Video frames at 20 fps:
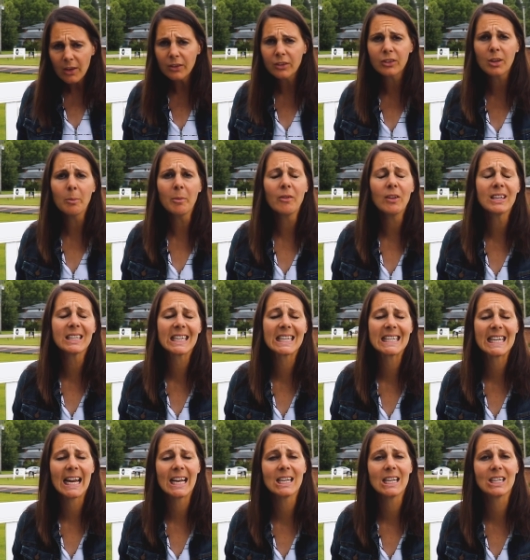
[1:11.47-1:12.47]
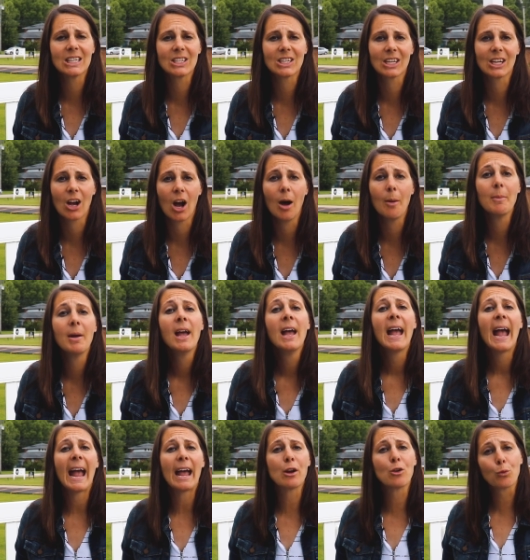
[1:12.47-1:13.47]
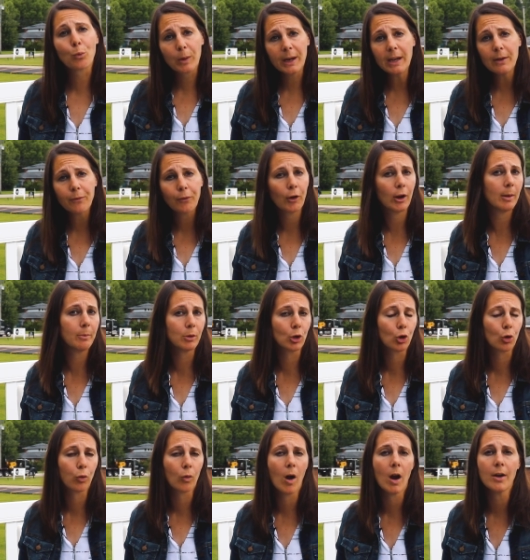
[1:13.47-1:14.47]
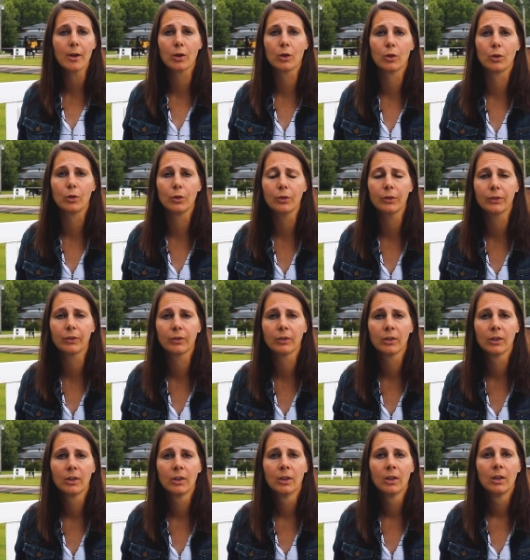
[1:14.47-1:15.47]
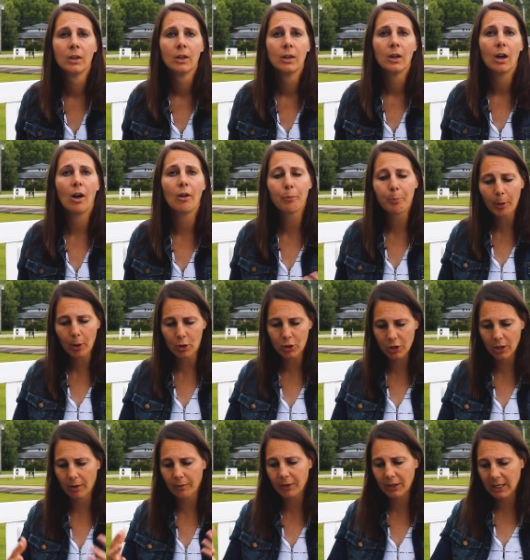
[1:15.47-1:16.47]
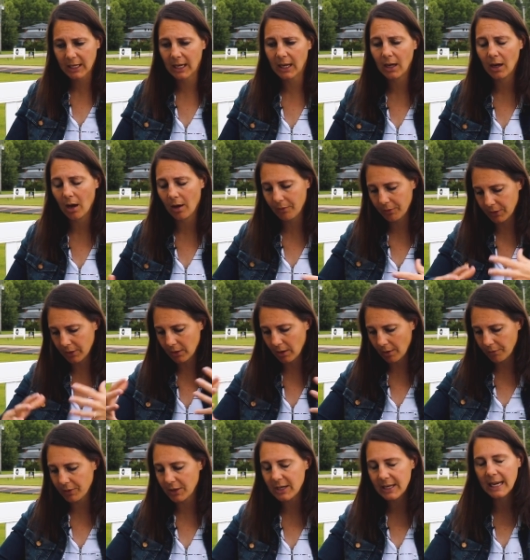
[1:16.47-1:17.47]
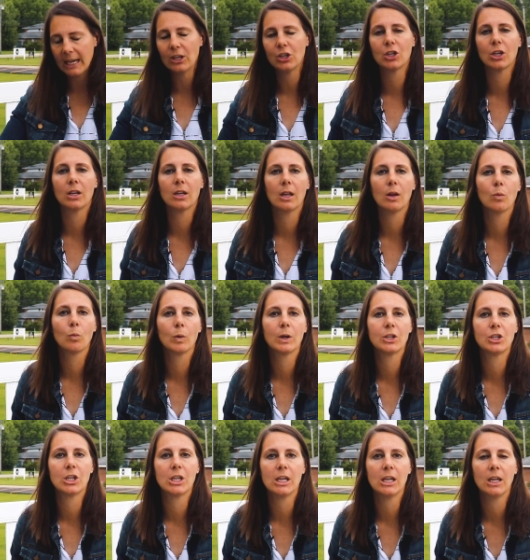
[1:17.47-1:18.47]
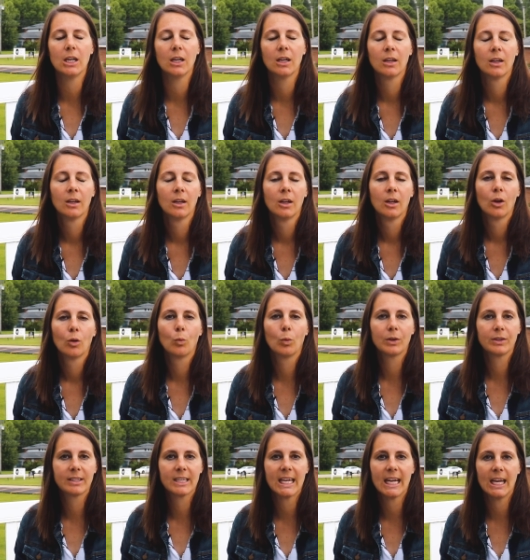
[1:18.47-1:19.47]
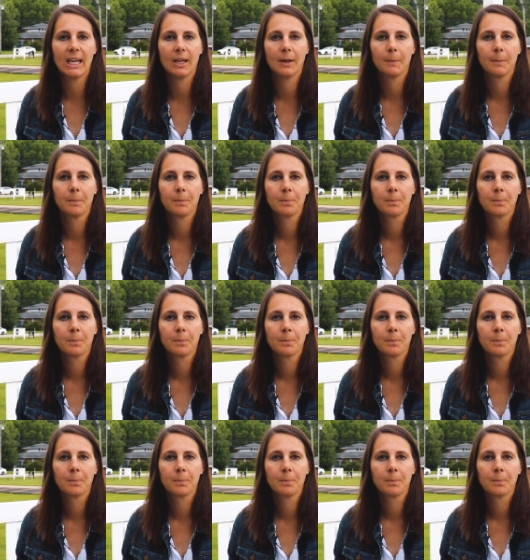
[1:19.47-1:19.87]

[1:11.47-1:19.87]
some of his attendants to come and read for him the chronicles of Persia, of the king of the of the nation in which he was king.